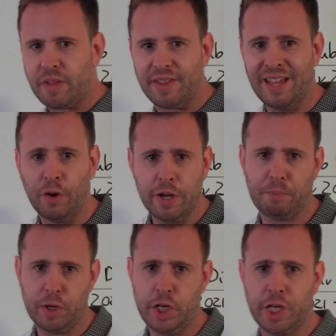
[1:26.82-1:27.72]
Now I
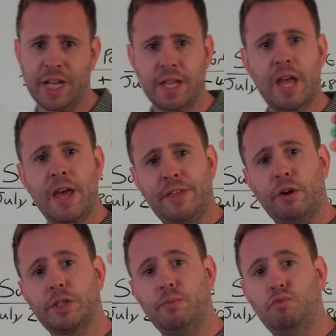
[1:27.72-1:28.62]
appreciate there
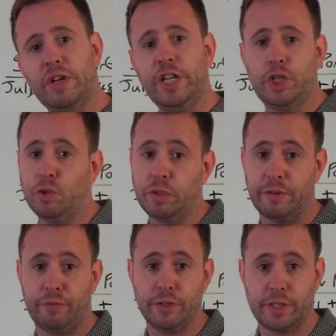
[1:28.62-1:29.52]
are some regional
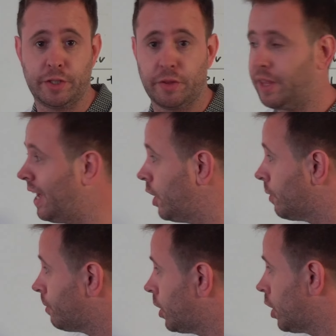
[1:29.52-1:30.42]
differences on that, and
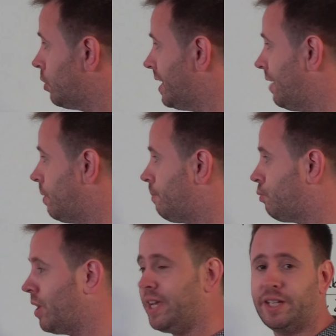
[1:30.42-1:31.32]
I'm going to go down and
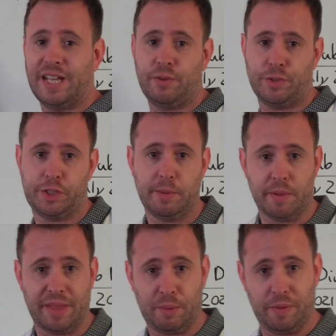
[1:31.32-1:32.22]
break down some
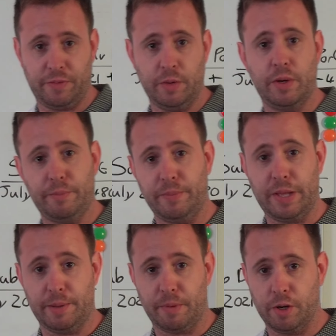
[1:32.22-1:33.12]
of that with you
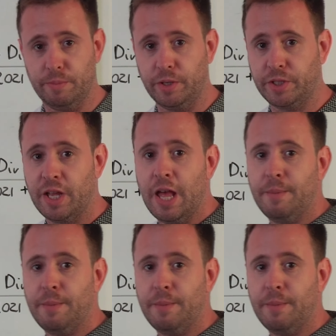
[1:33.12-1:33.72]
in a moment.